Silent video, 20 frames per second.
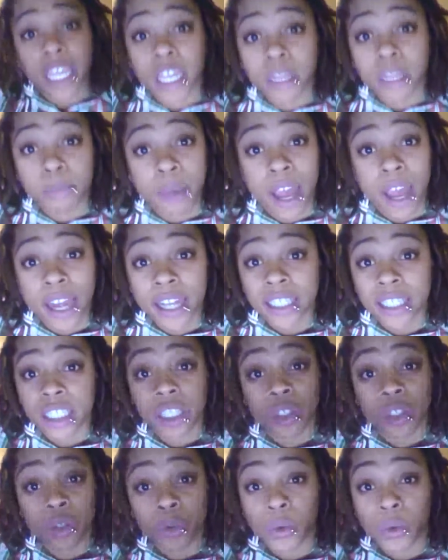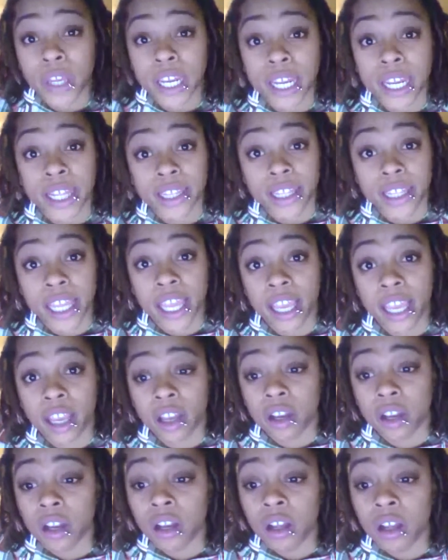anybody to do
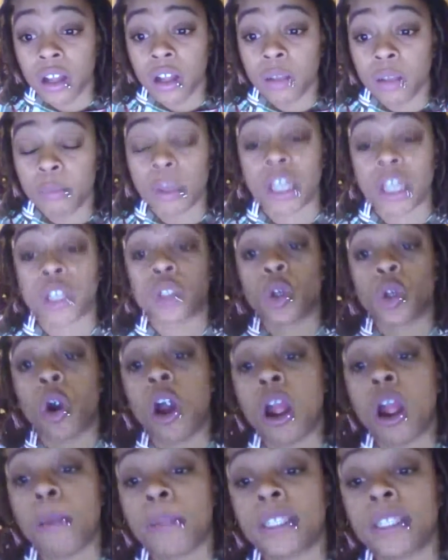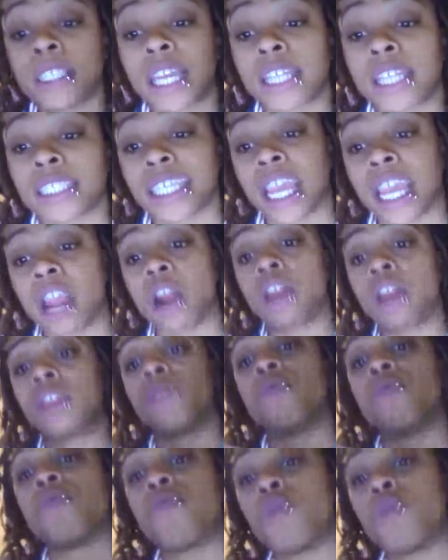anything, because karma takes care of
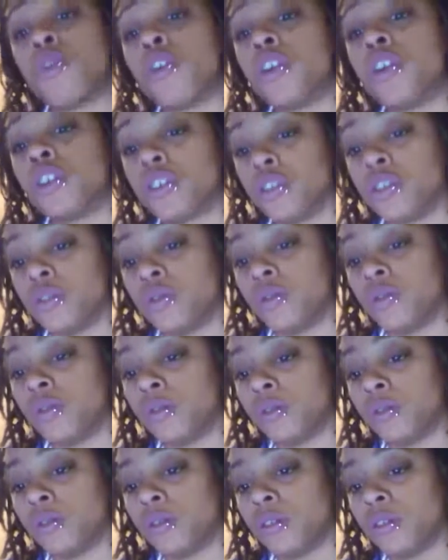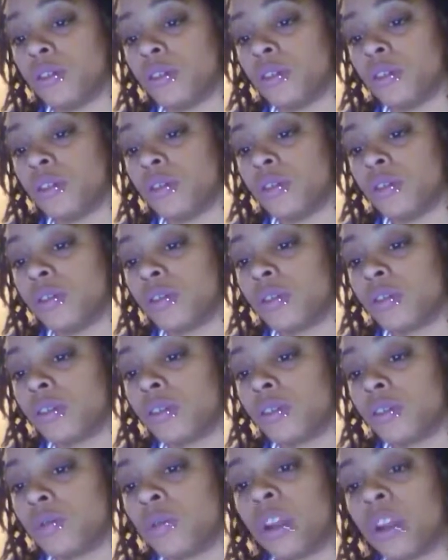them for you
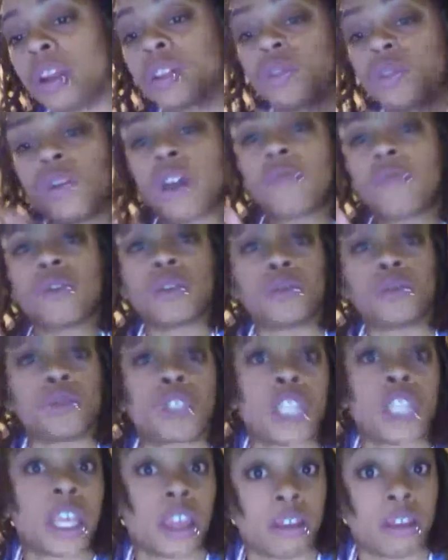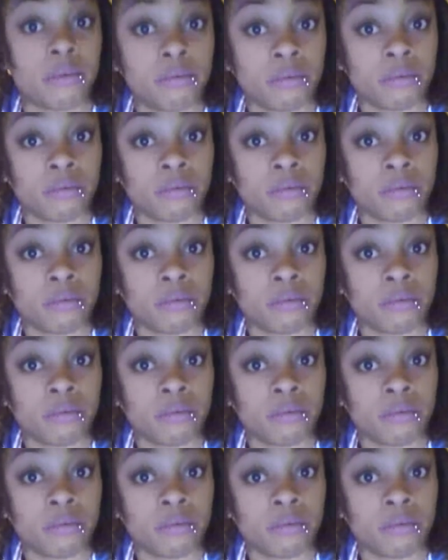without you having to do shit.